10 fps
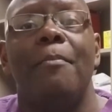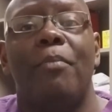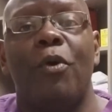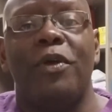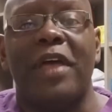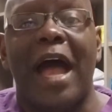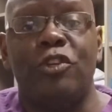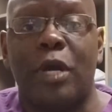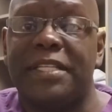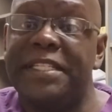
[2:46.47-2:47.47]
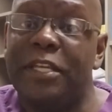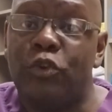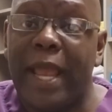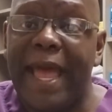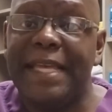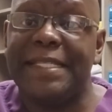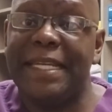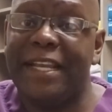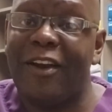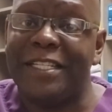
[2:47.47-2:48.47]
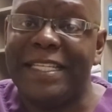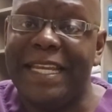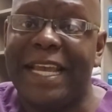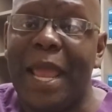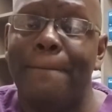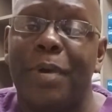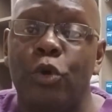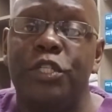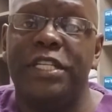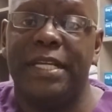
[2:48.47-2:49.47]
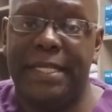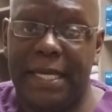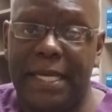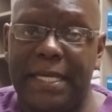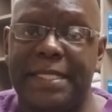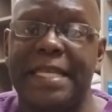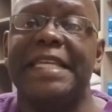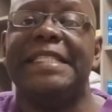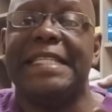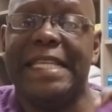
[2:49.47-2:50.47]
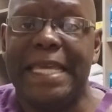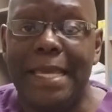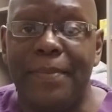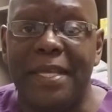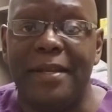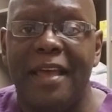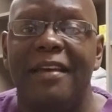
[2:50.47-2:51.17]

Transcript: But what the hydroxycitric acid in Garcinia Cambogia does is inhibit